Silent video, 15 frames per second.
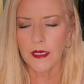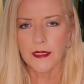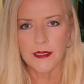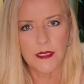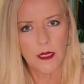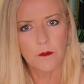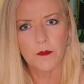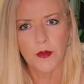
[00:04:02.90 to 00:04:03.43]

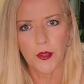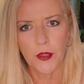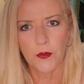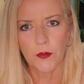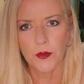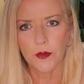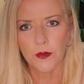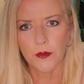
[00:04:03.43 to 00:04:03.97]
slept
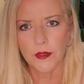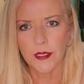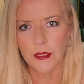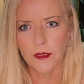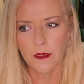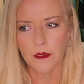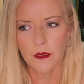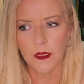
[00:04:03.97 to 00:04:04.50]
through
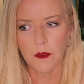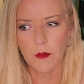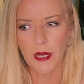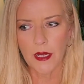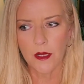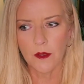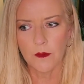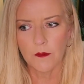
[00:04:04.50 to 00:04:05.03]
till
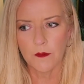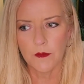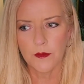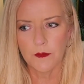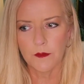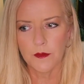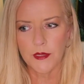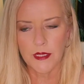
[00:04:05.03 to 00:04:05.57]
about
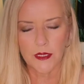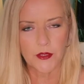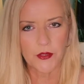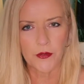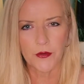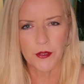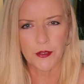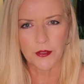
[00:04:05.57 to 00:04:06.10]

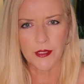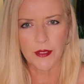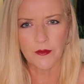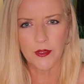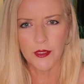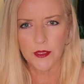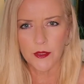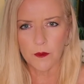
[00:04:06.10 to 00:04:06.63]
6:30 or 7
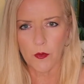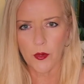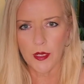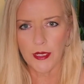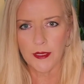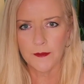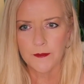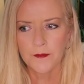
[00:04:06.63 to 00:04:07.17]
this
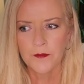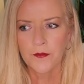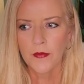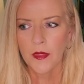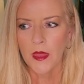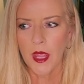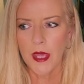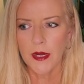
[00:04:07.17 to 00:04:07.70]
morning.
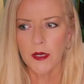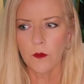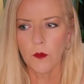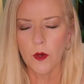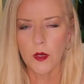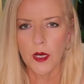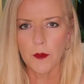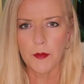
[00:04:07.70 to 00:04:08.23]
And I
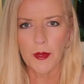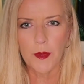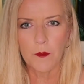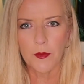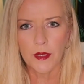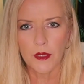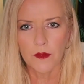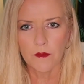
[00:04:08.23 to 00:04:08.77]
woke up in the
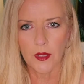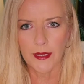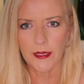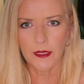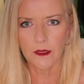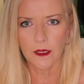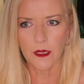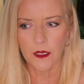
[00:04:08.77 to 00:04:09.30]
middle of like
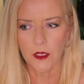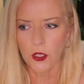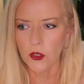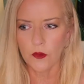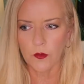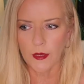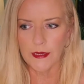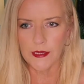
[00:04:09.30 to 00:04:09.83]
a
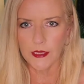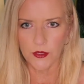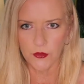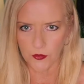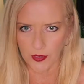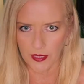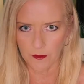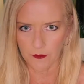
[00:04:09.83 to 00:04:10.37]
crazy
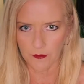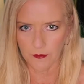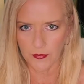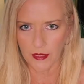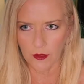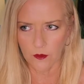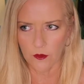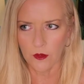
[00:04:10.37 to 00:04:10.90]
dream.
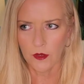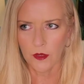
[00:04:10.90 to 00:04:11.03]
Now,